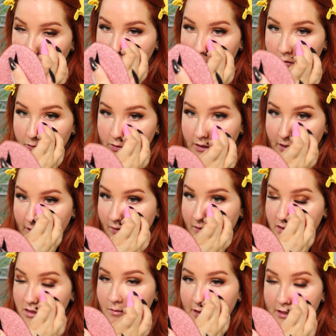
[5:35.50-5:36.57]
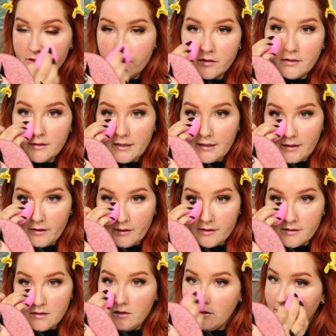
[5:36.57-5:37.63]
And I'm really going to make sure to get
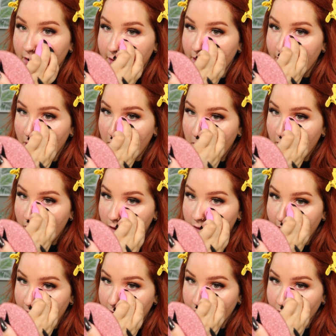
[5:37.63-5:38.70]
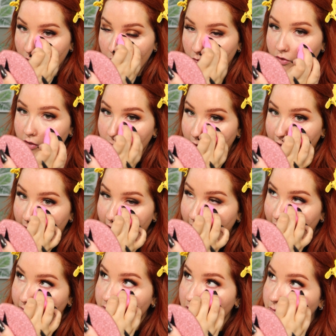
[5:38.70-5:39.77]
this on that inner corner where I
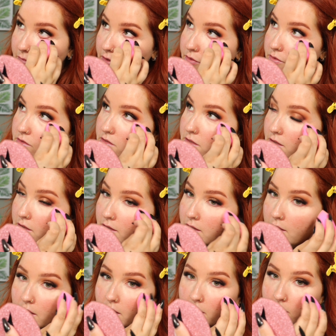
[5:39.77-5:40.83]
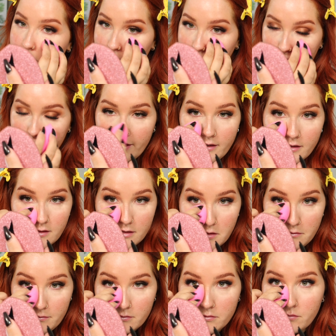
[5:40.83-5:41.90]
have the most darkness.
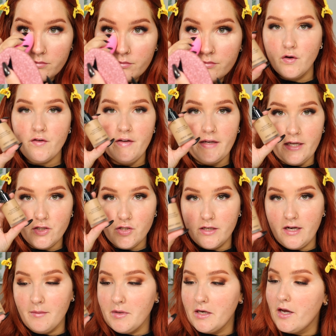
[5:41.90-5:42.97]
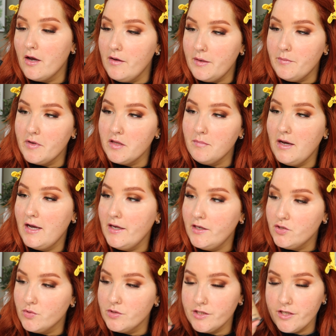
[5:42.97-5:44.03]
For foundation, I'm going to go in with my
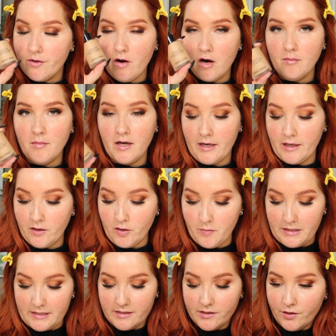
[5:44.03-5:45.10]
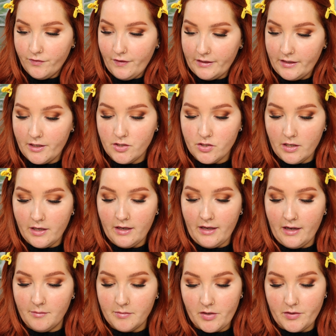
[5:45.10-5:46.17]
Giorgio Armani Luminous Silk Foundation,
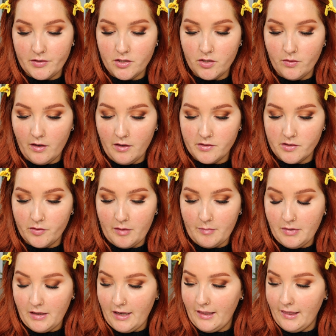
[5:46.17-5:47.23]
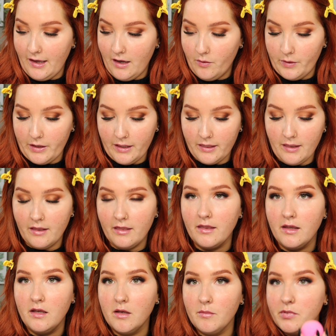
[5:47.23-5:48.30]
and I'm going to also apply that with
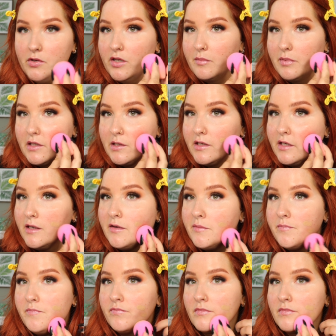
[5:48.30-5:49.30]
the Beauty Blender.